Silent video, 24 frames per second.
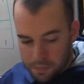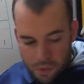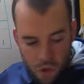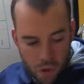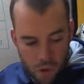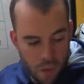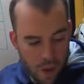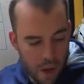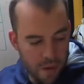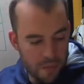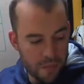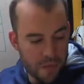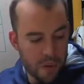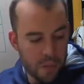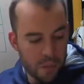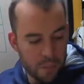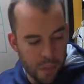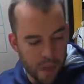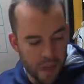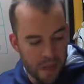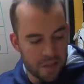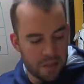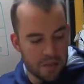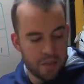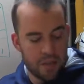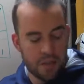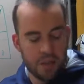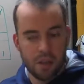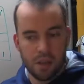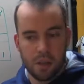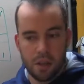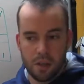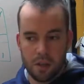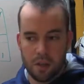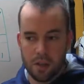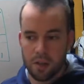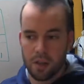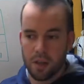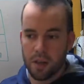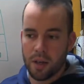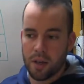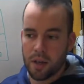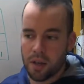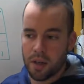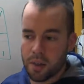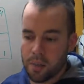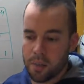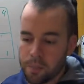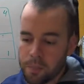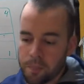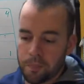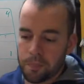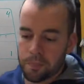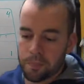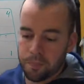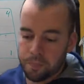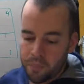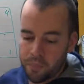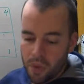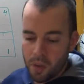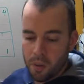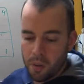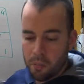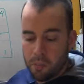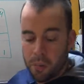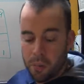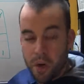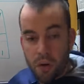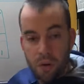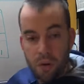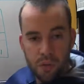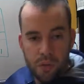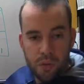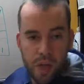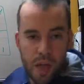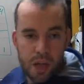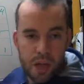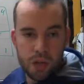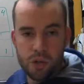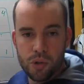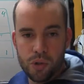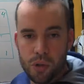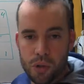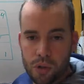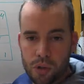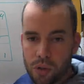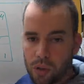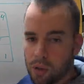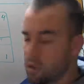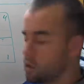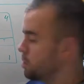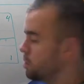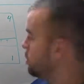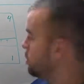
You have your basic butterfly drill,